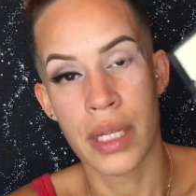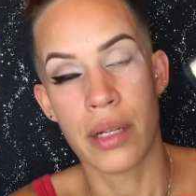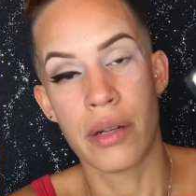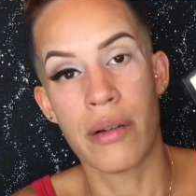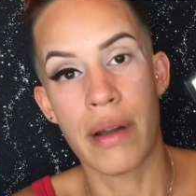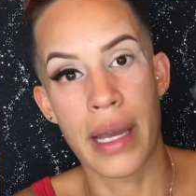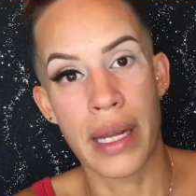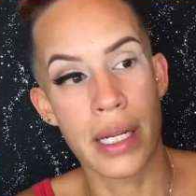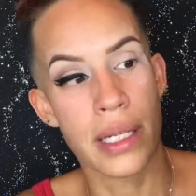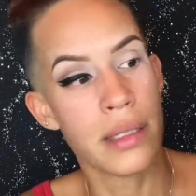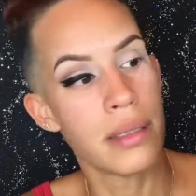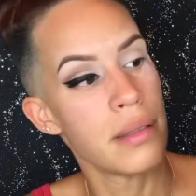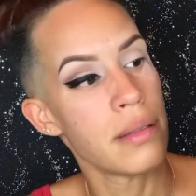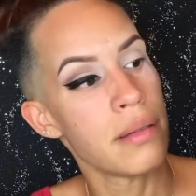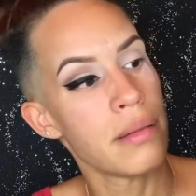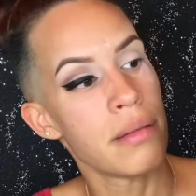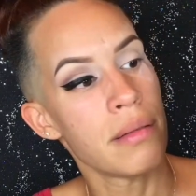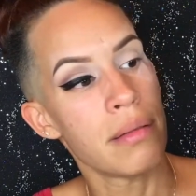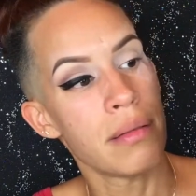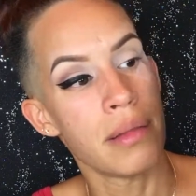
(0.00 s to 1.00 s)
Granted,
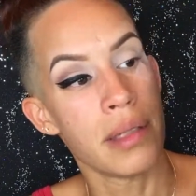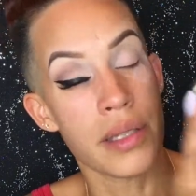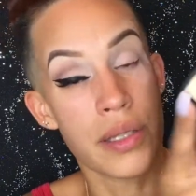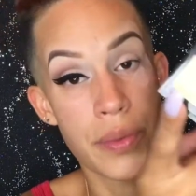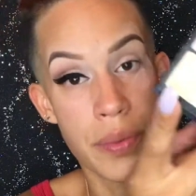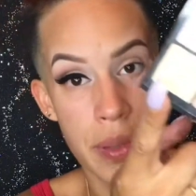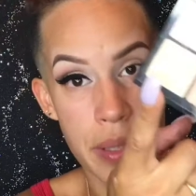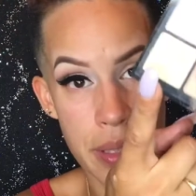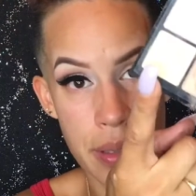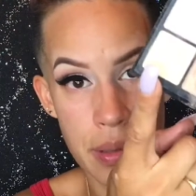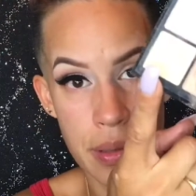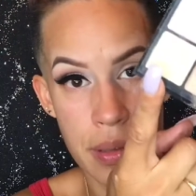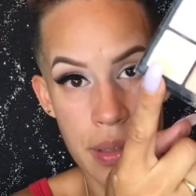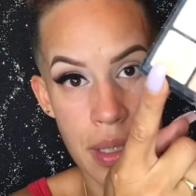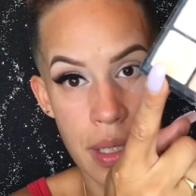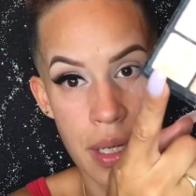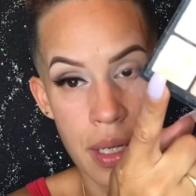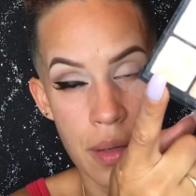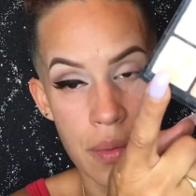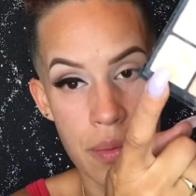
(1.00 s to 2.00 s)
this one
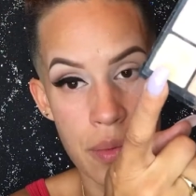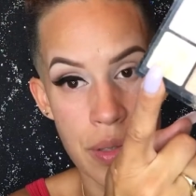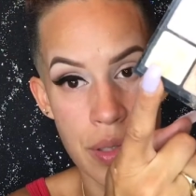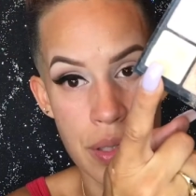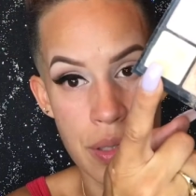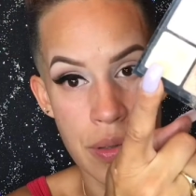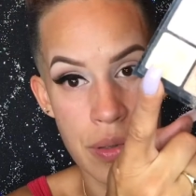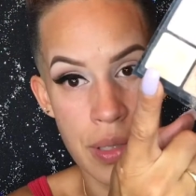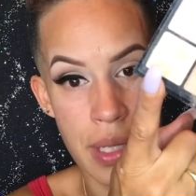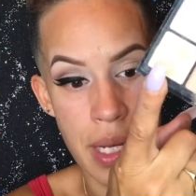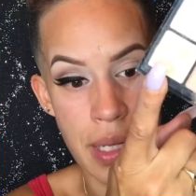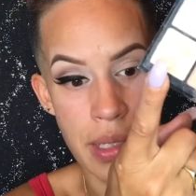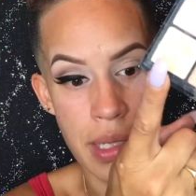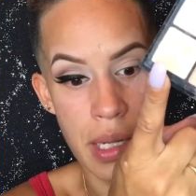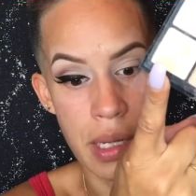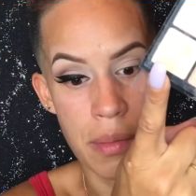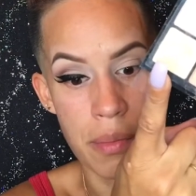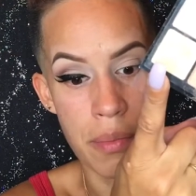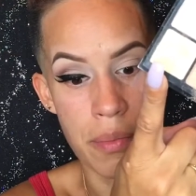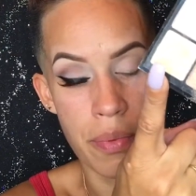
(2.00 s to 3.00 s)
was used as
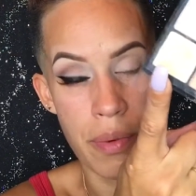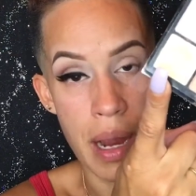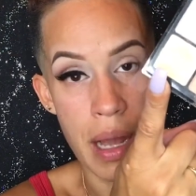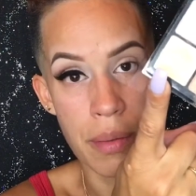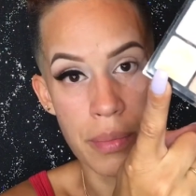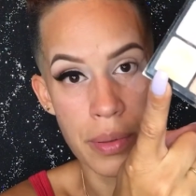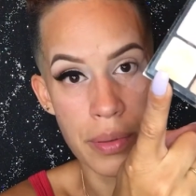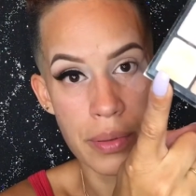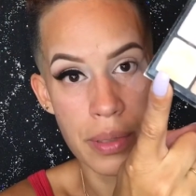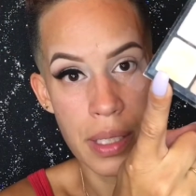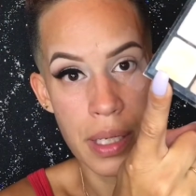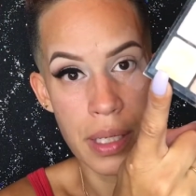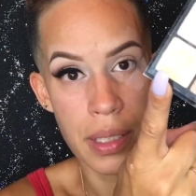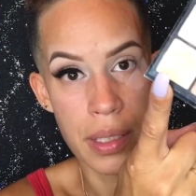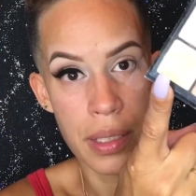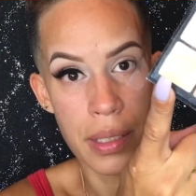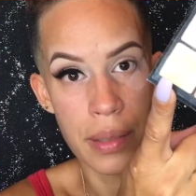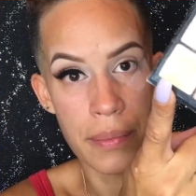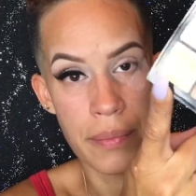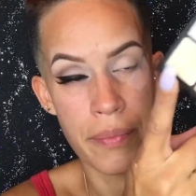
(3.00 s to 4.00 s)
a brow bone
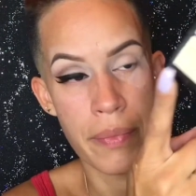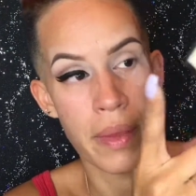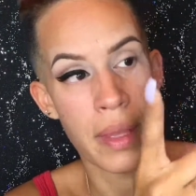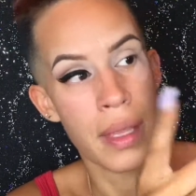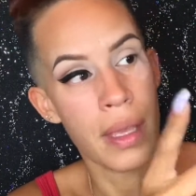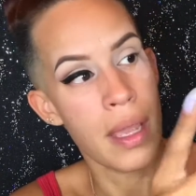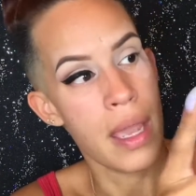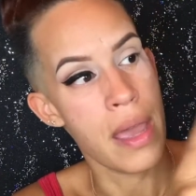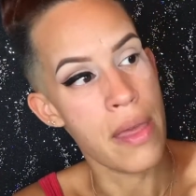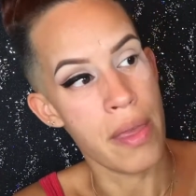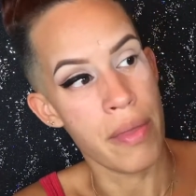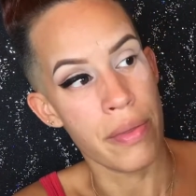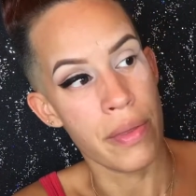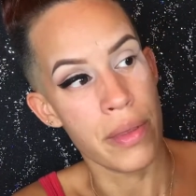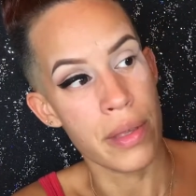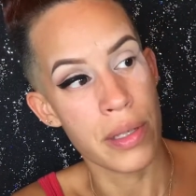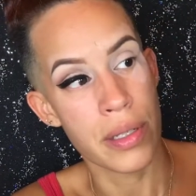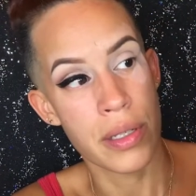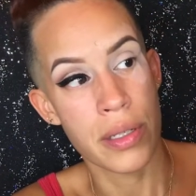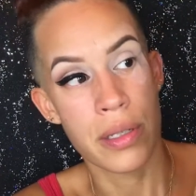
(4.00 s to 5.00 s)
color, and then
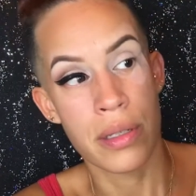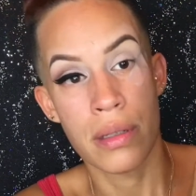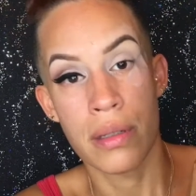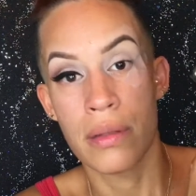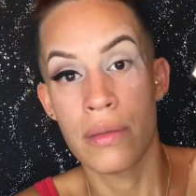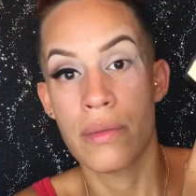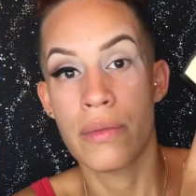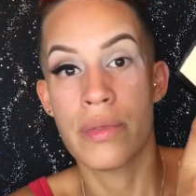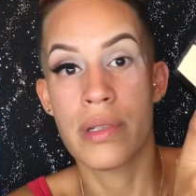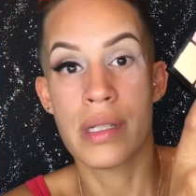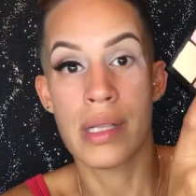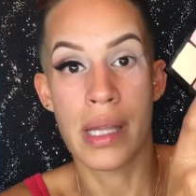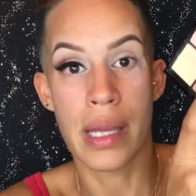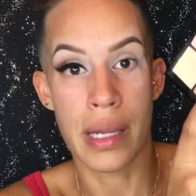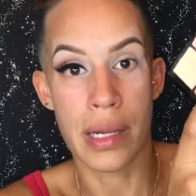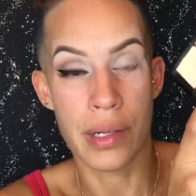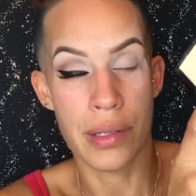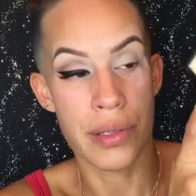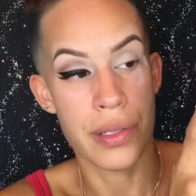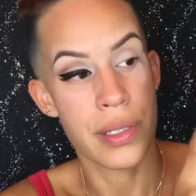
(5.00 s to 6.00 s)
this was
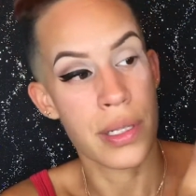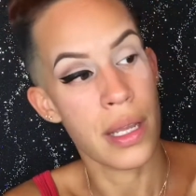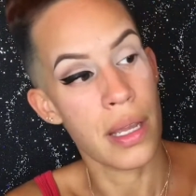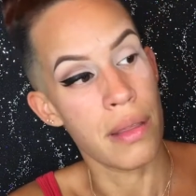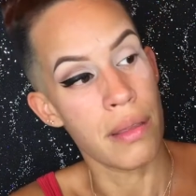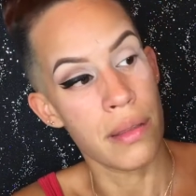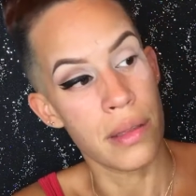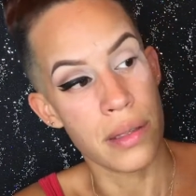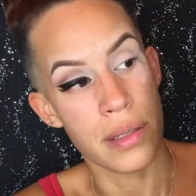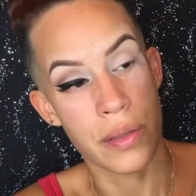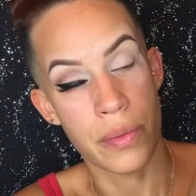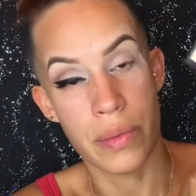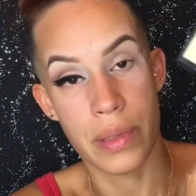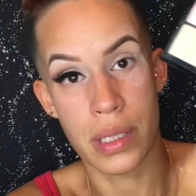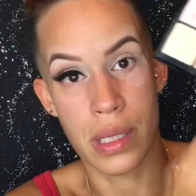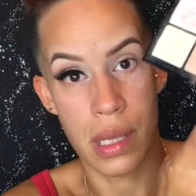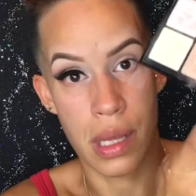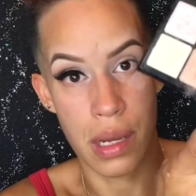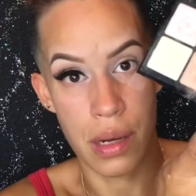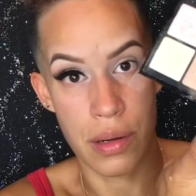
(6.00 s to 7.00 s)
layers, and this
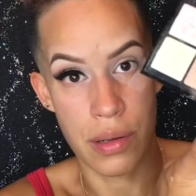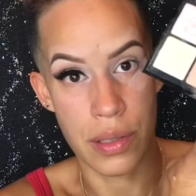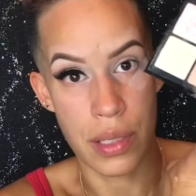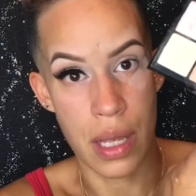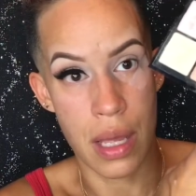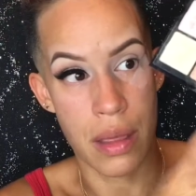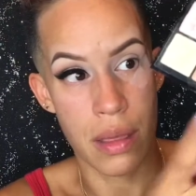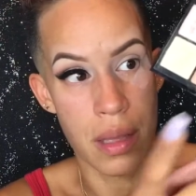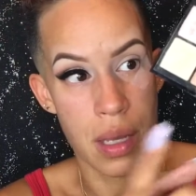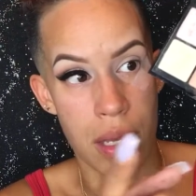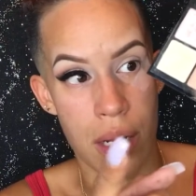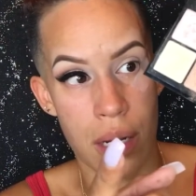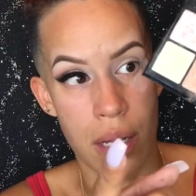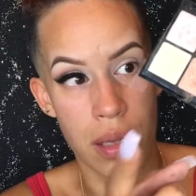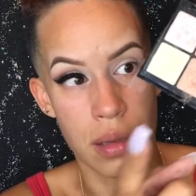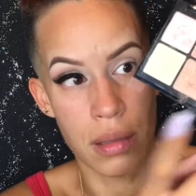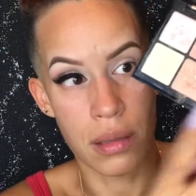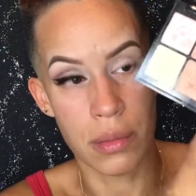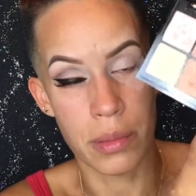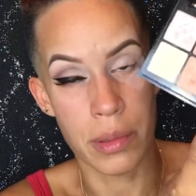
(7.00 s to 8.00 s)
was layers, and then a
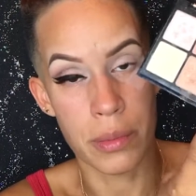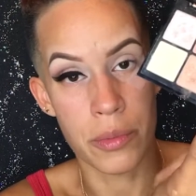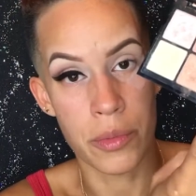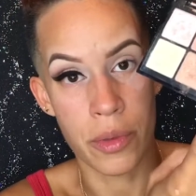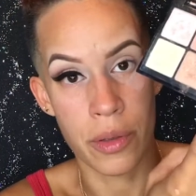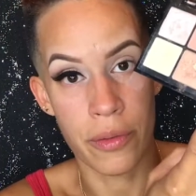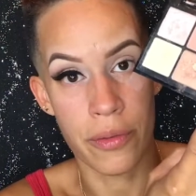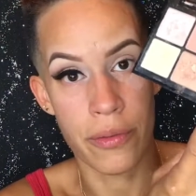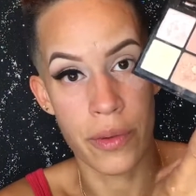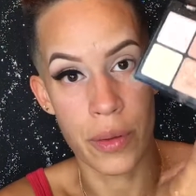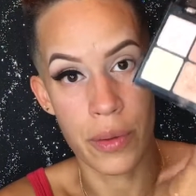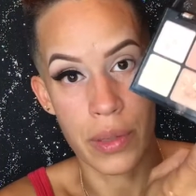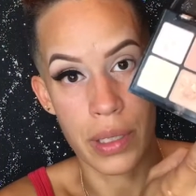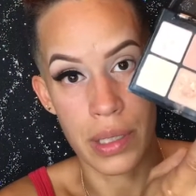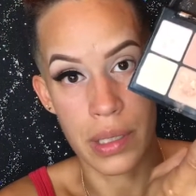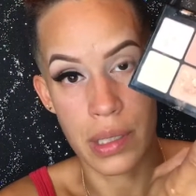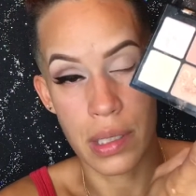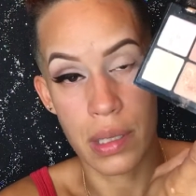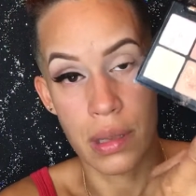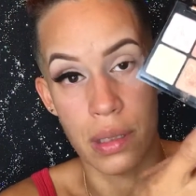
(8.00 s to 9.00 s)
little bit more
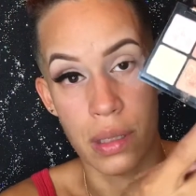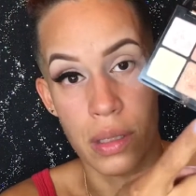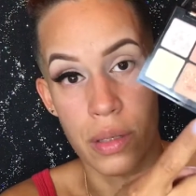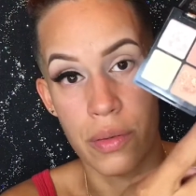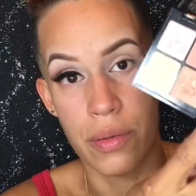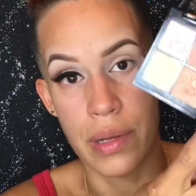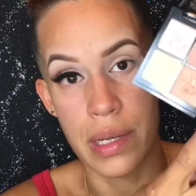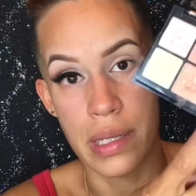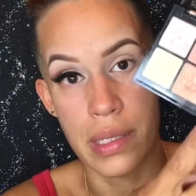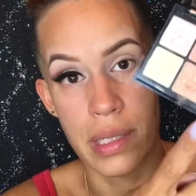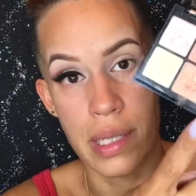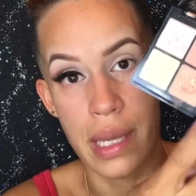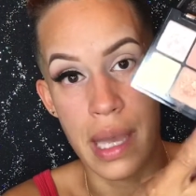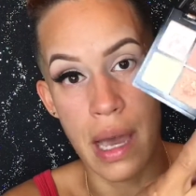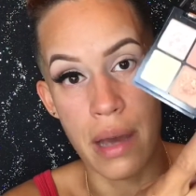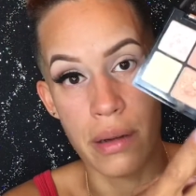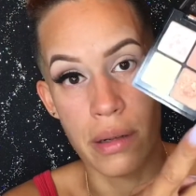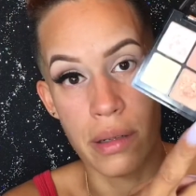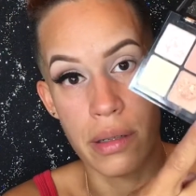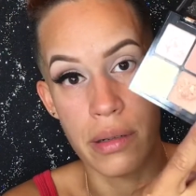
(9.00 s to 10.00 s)
focus in the crease, the
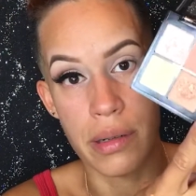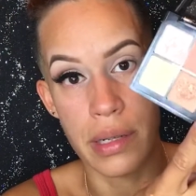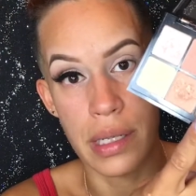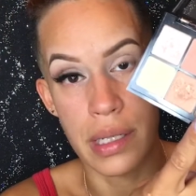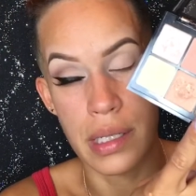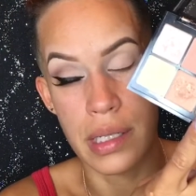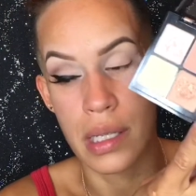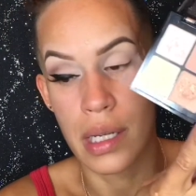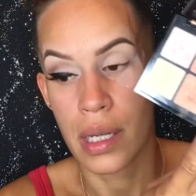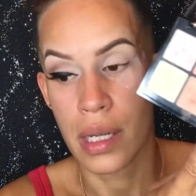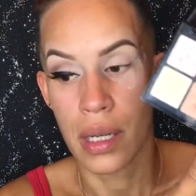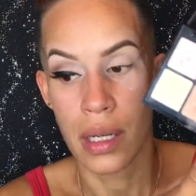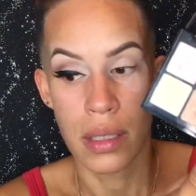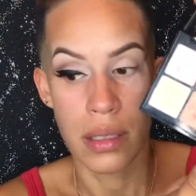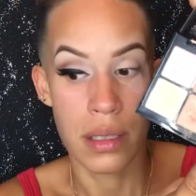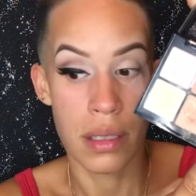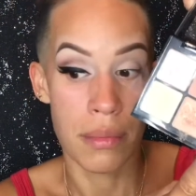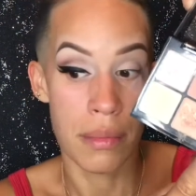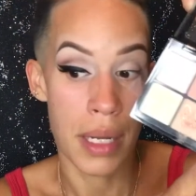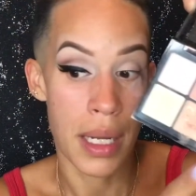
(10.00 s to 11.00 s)
outer crease,
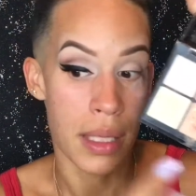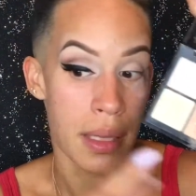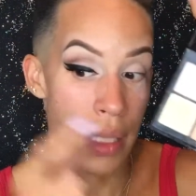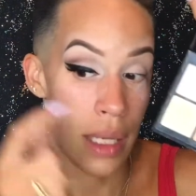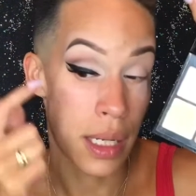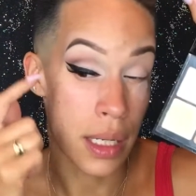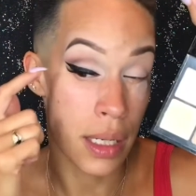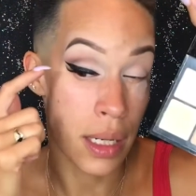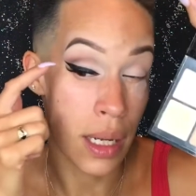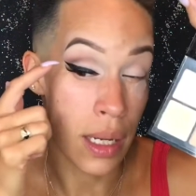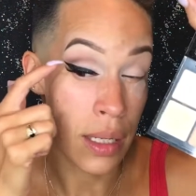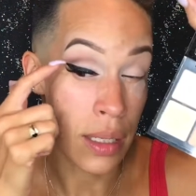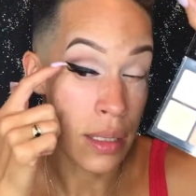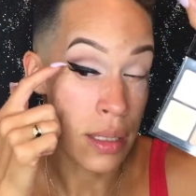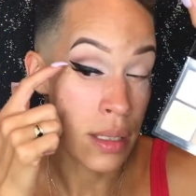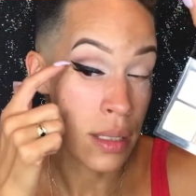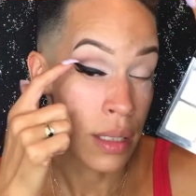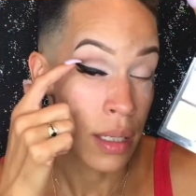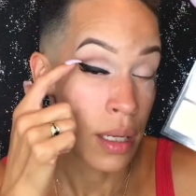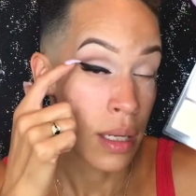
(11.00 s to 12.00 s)
to make that
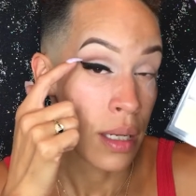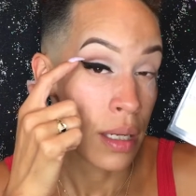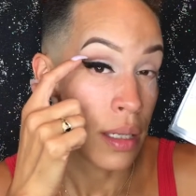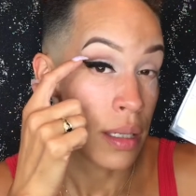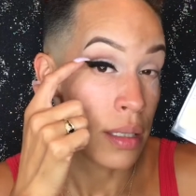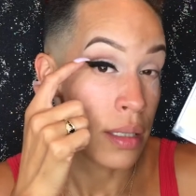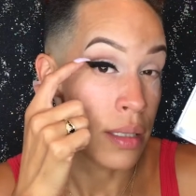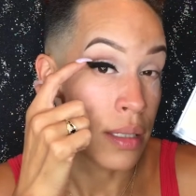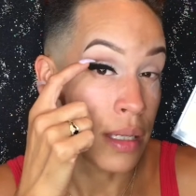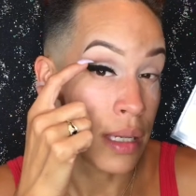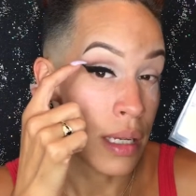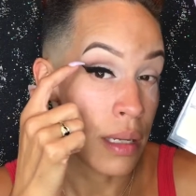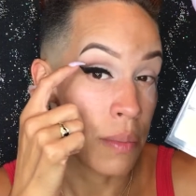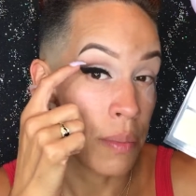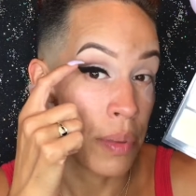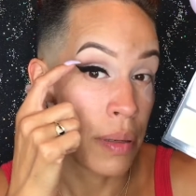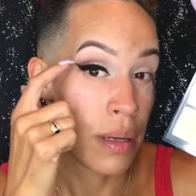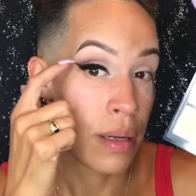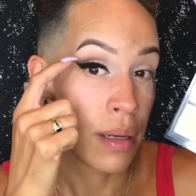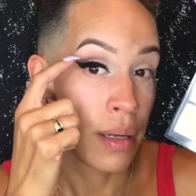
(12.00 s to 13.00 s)
nice
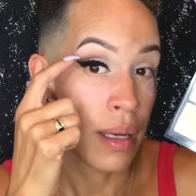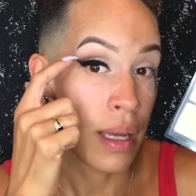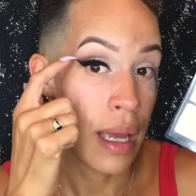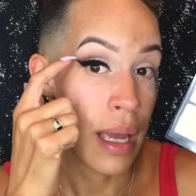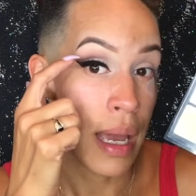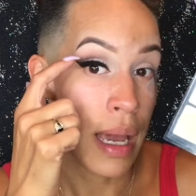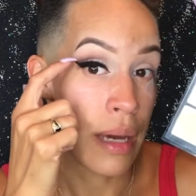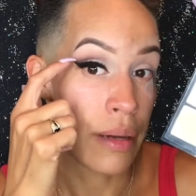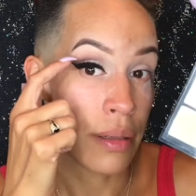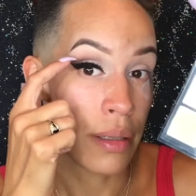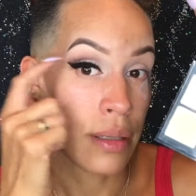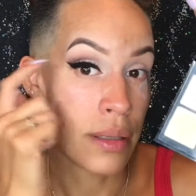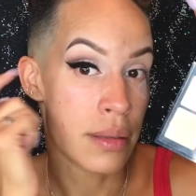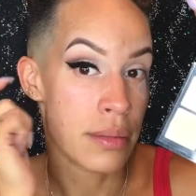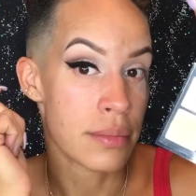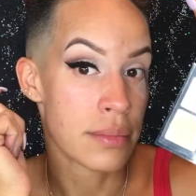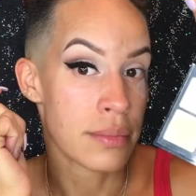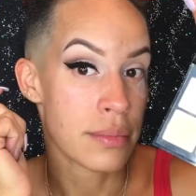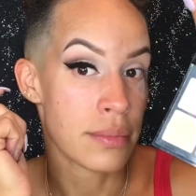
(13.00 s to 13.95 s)
deep outer